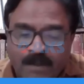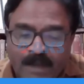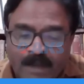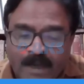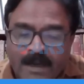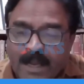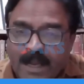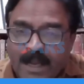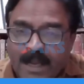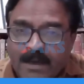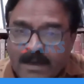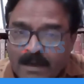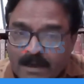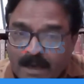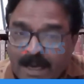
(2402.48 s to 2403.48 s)
a very
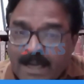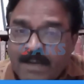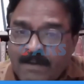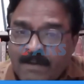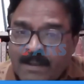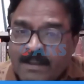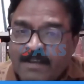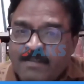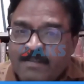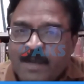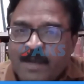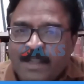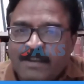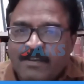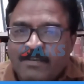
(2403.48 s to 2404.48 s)
right way, that is
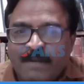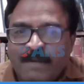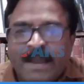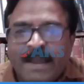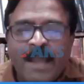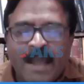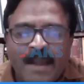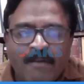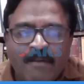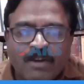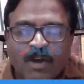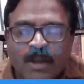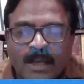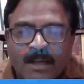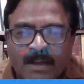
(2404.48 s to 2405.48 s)
small this. Why I have
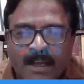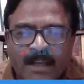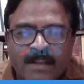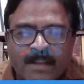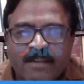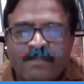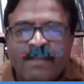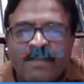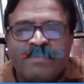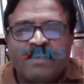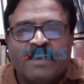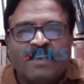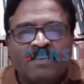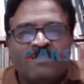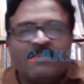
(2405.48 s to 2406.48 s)
taken this as
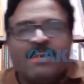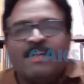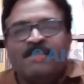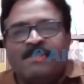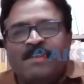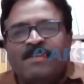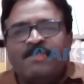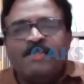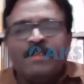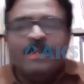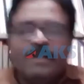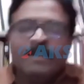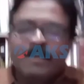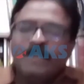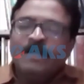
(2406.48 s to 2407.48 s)
the test case is,
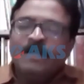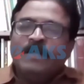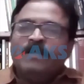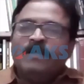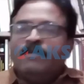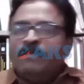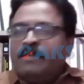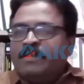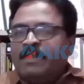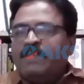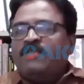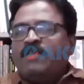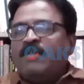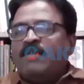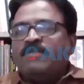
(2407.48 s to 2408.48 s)

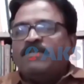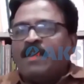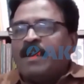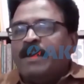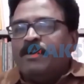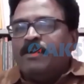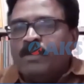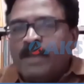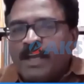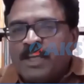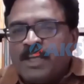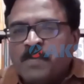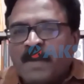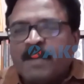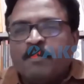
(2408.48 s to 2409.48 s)
this answer I don't
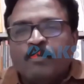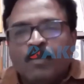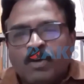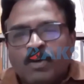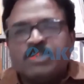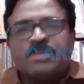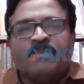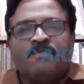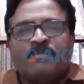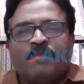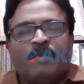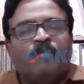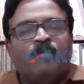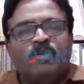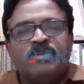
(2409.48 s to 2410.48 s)
expect
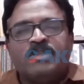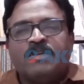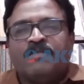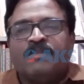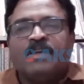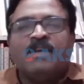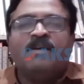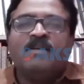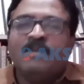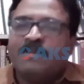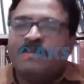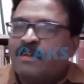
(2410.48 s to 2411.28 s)
from most of the